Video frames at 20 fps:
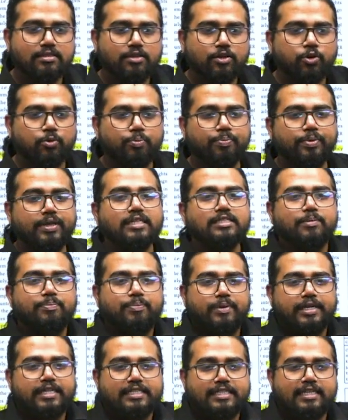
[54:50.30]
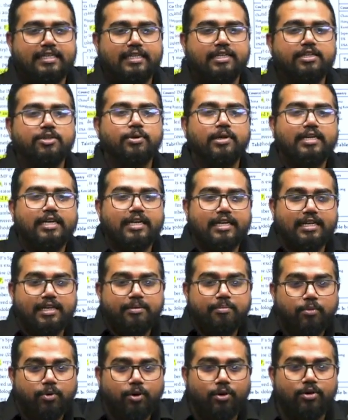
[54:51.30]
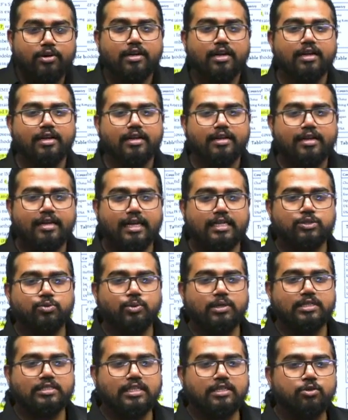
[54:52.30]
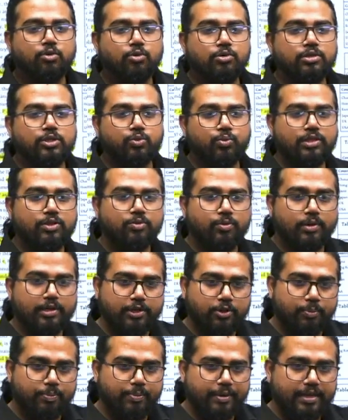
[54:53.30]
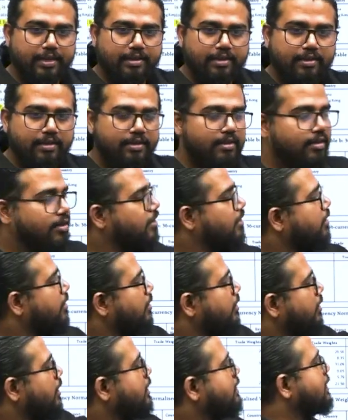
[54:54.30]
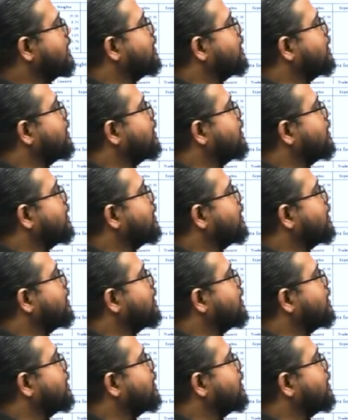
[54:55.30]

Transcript: rupee is appreciating. You are getting more XYZ goods with 1 rupee. It